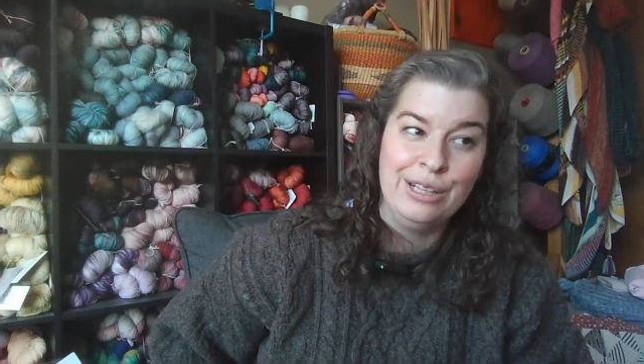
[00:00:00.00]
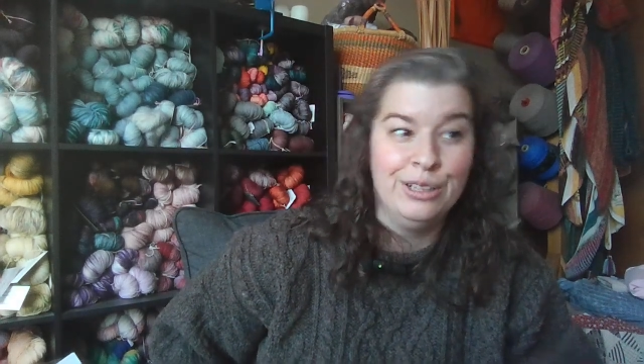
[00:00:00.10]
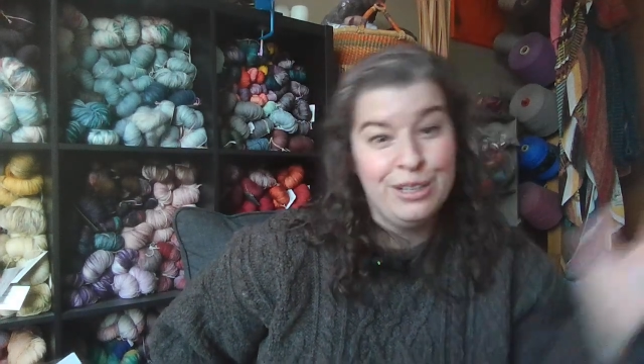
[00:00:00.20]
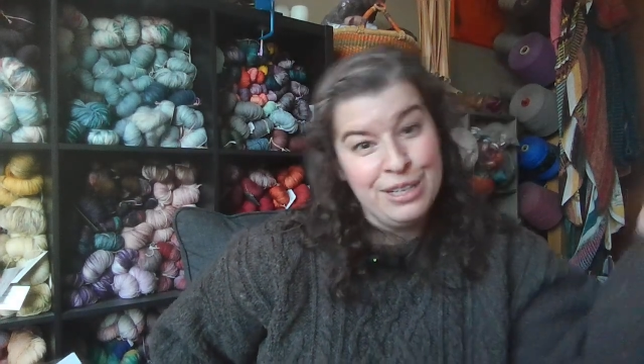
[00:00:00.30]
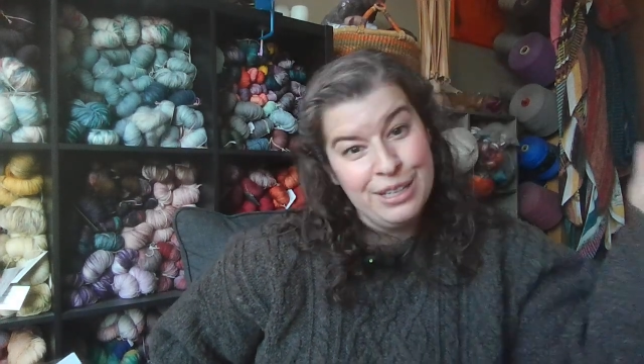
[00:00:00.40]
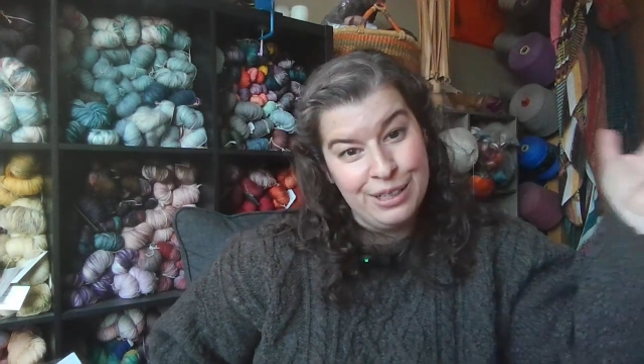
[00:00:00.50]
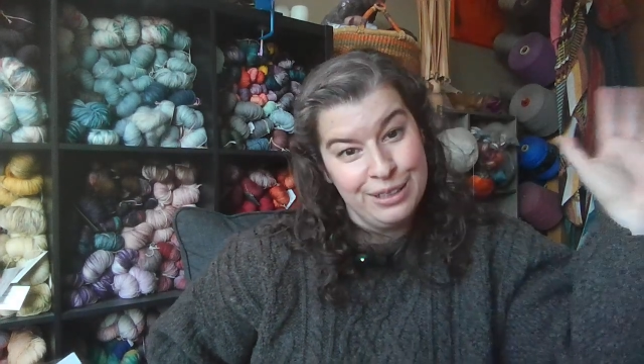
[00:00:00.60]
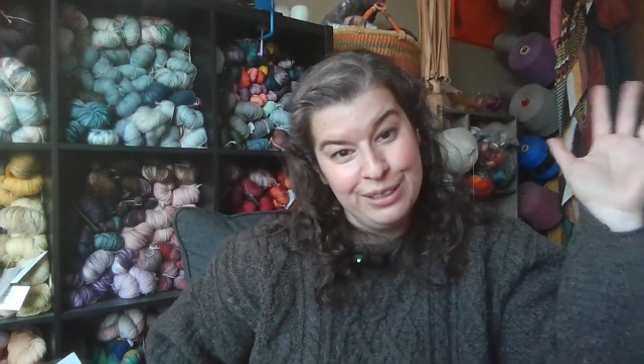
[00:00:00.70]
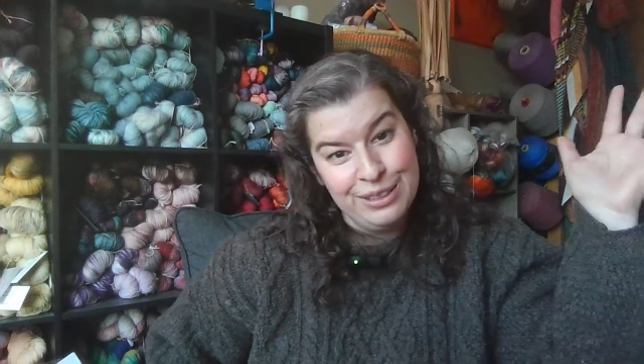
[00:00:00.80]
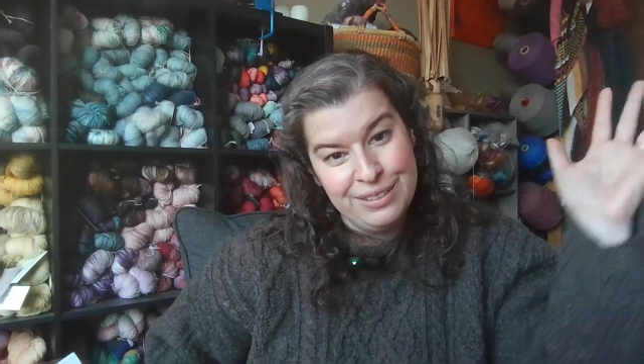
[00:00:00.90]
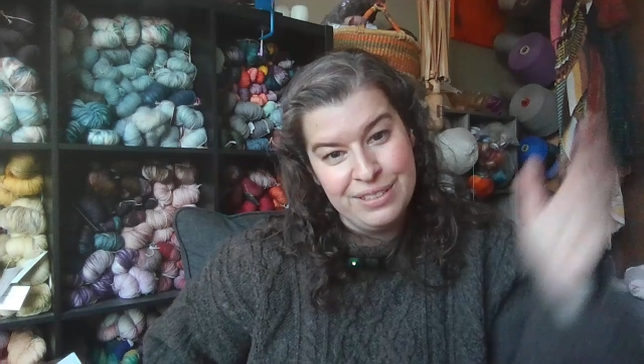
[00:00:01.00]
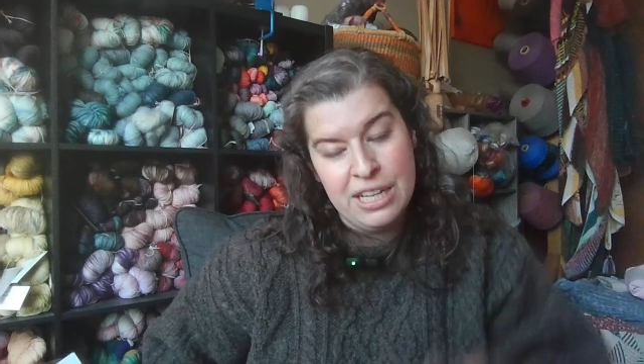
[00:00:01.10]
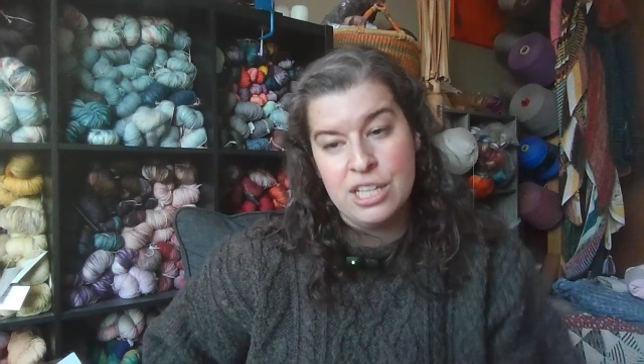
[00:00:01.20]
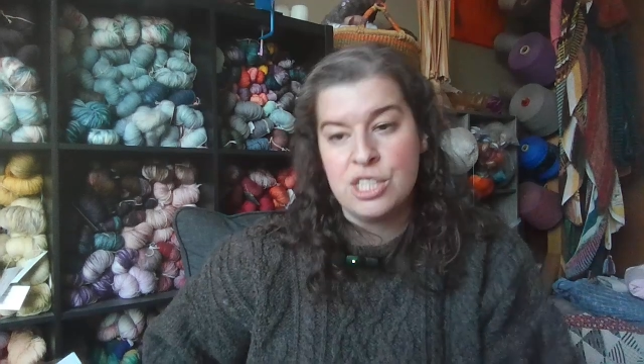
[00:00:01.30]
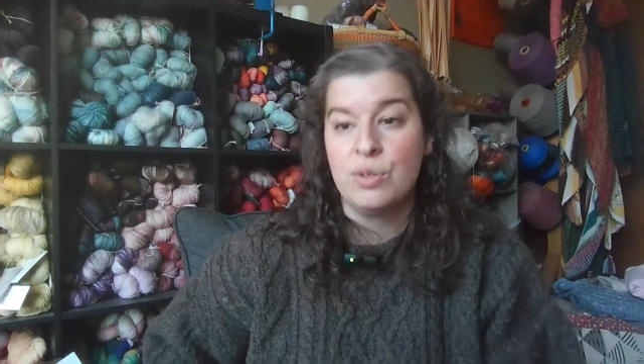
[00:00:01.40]
Learning curve.
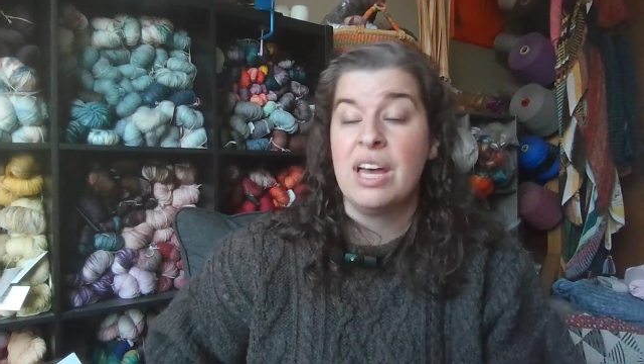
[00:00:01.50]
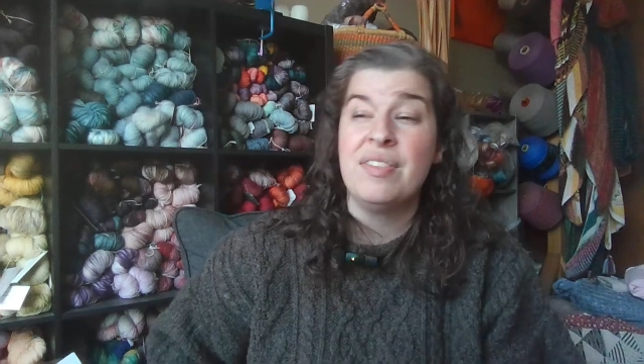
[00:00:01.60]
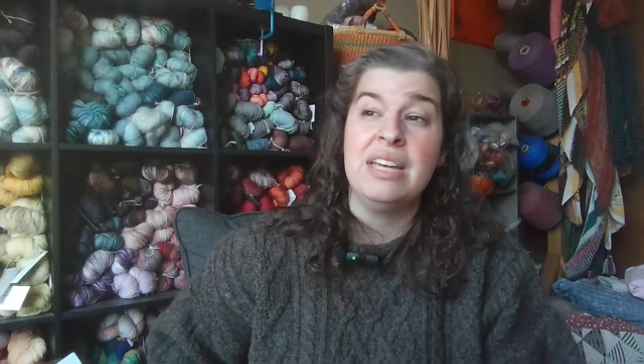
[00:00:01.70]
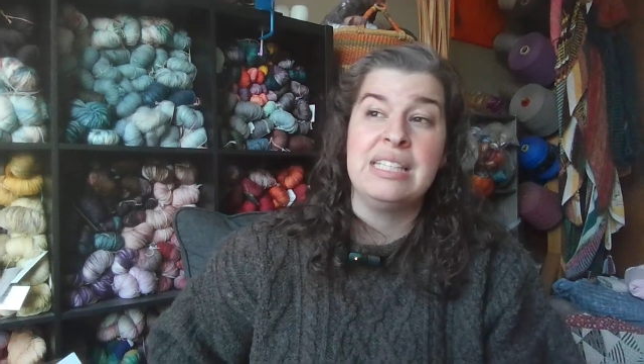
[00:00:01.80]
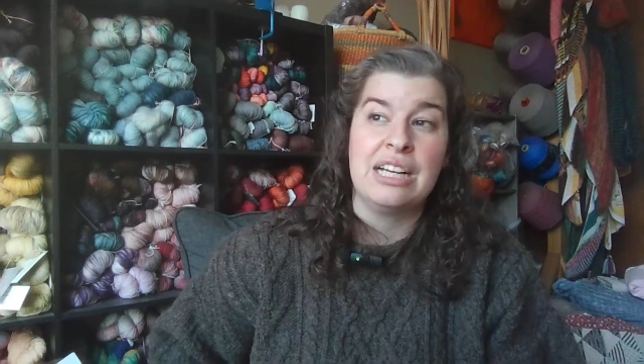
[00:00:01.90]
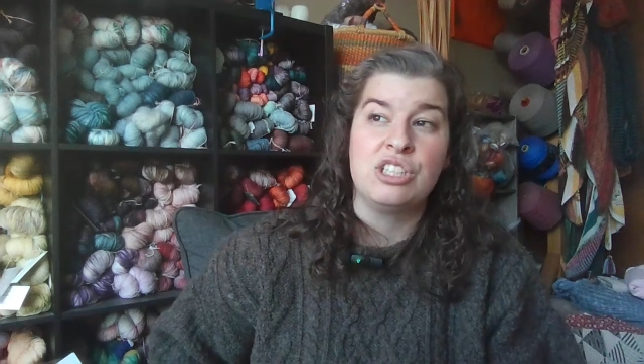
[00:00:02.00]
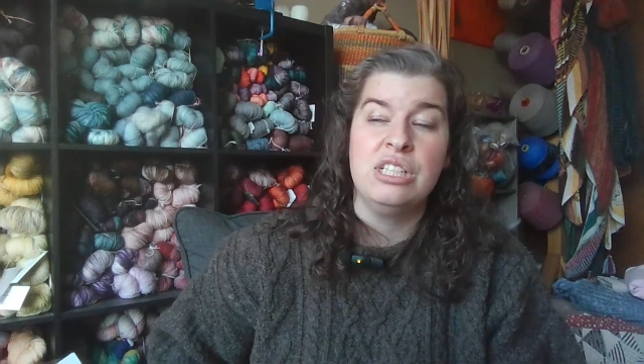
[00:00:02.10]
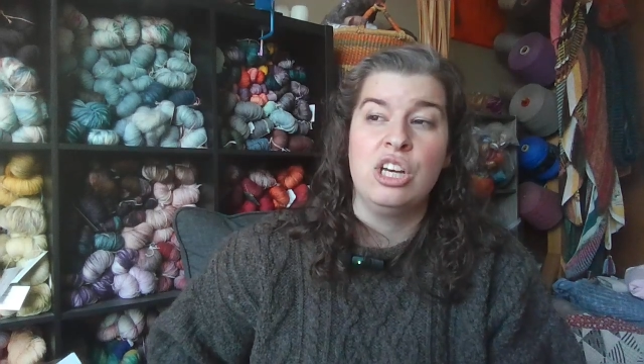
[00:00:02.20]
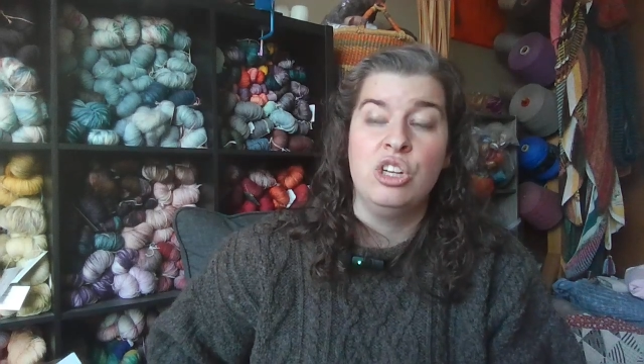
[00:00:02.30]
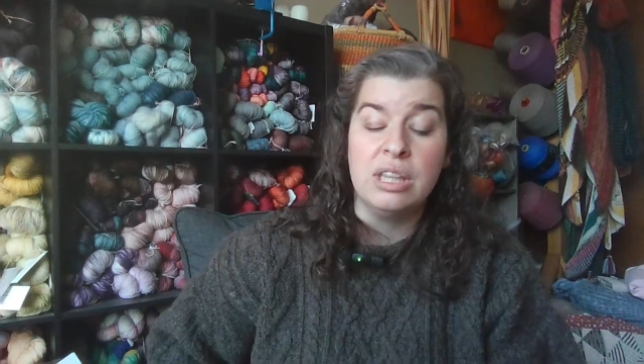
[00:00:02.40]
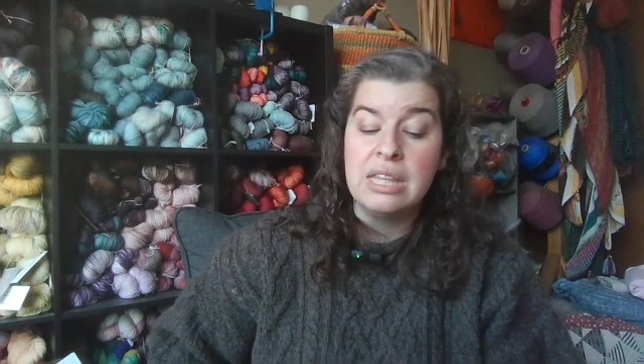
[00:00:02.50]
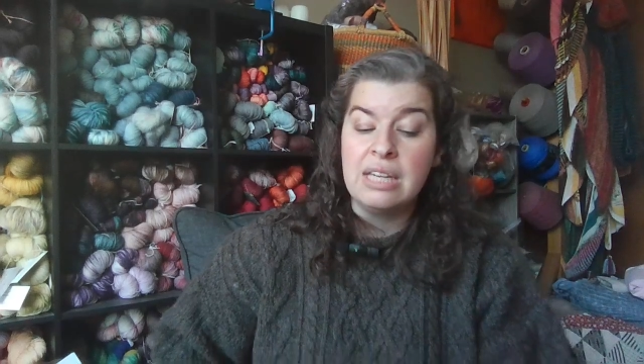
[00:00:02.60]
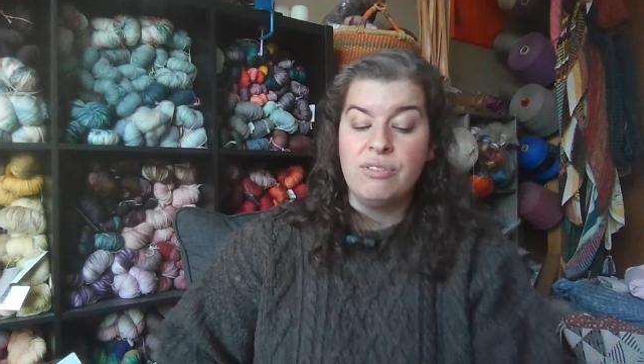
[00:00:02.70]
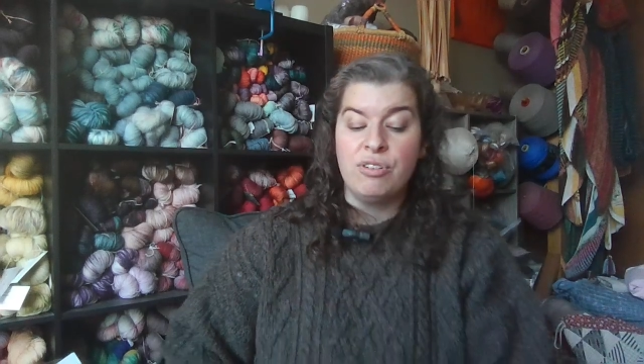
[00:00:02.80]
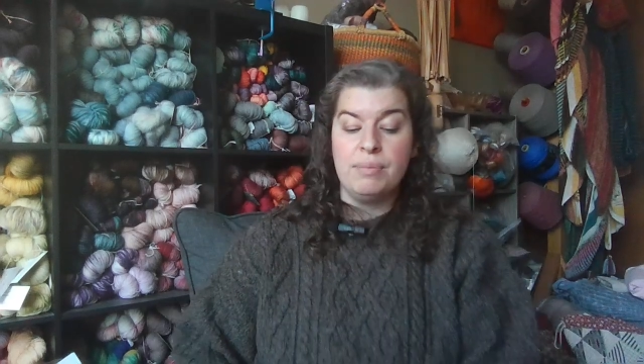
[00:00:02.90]
So again, it's actually a good
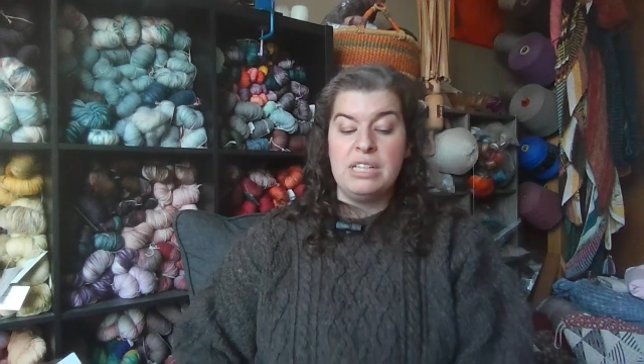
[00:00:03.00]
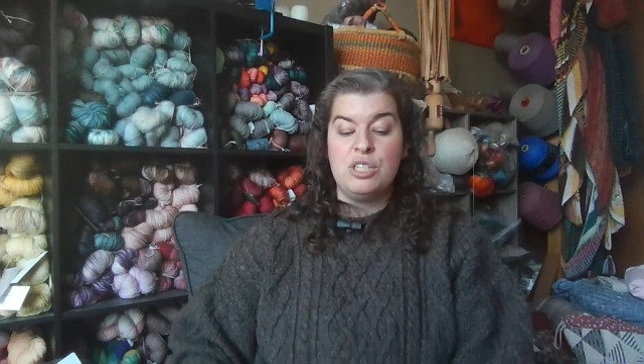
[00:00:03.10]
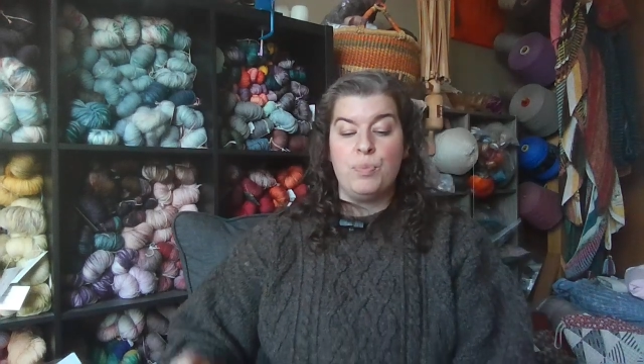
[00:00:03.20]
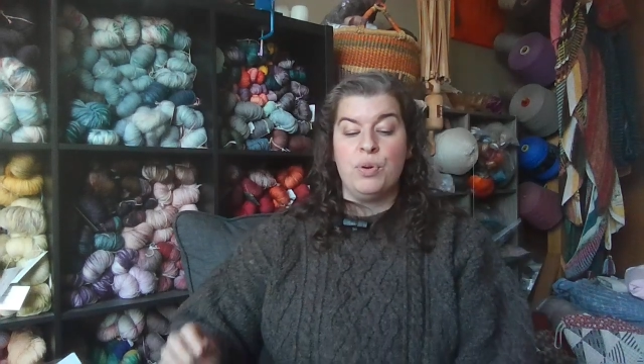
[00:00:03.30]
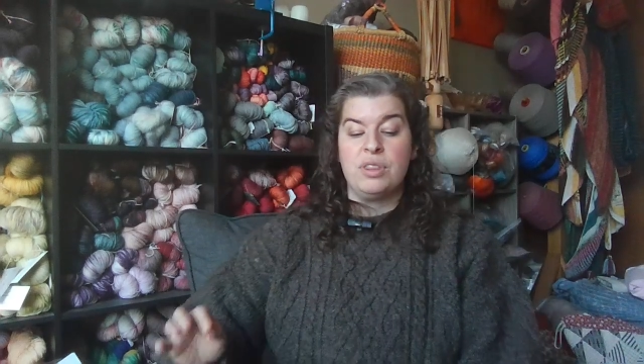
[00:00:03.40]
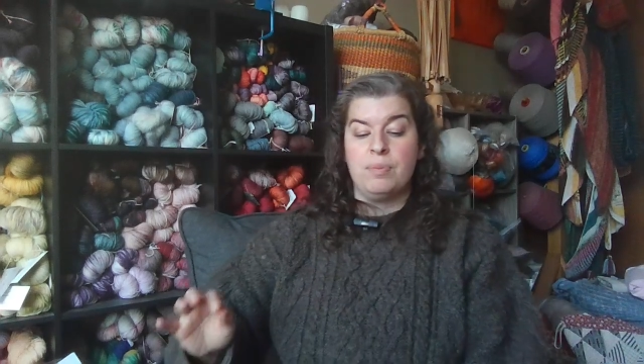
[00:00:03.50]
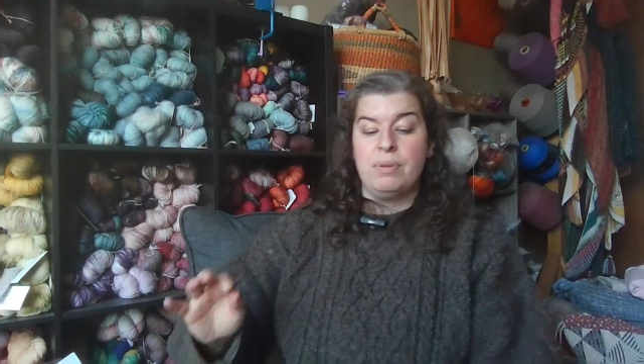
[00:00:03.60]
thing for me to put the